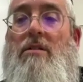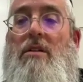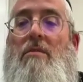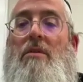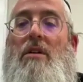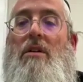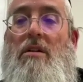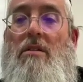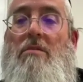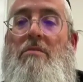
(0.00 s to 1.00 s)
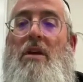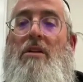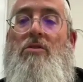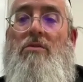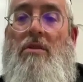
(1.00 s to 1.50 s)
Samach Elon
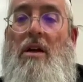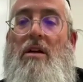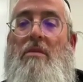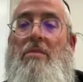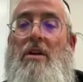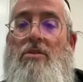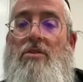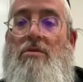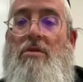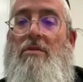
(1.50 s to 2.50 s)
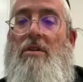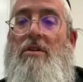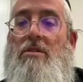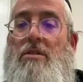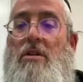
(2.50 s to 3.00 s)
Benju Lach Benju
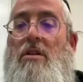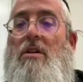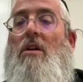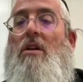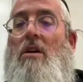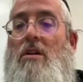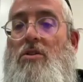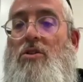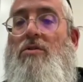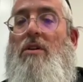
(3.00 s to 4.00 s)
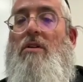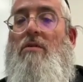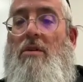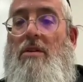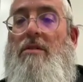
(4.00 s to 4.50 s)
Yavesh, a
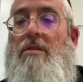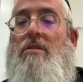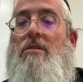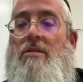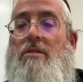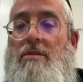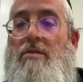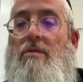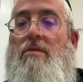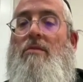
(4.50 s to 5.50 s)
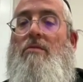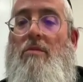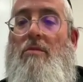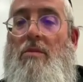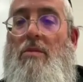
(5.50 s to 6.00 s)
tree, whether it's
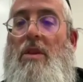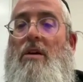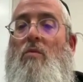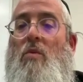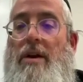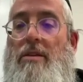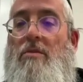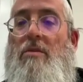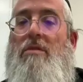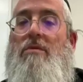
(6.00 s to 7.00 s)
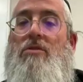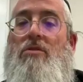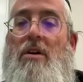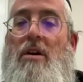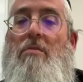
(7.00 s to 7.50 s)
like wet or whether it's
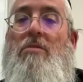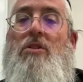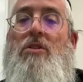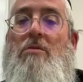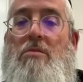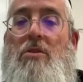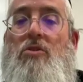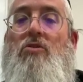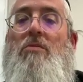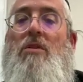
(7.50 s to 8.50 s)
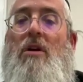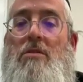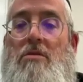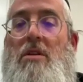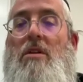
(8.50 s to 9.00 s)
dry, in mishtamsha by shum
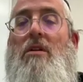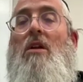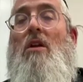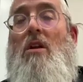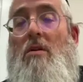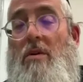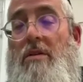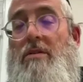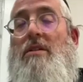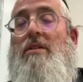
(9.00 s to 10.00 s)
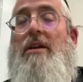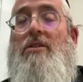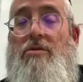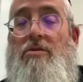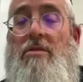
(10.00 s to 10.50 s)
tash, meaning whether it's a
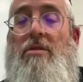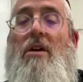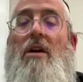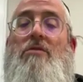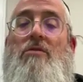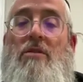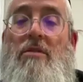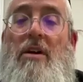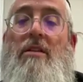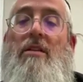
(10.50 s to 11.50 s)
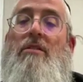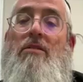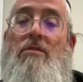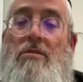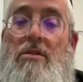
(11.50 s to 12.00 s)
dead tree or a live tree, you're not allowed to
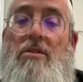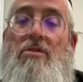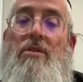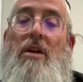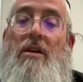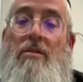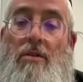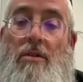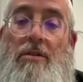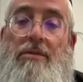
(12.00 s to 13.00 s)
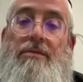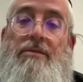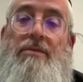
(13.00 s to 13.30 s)
use the tree at all.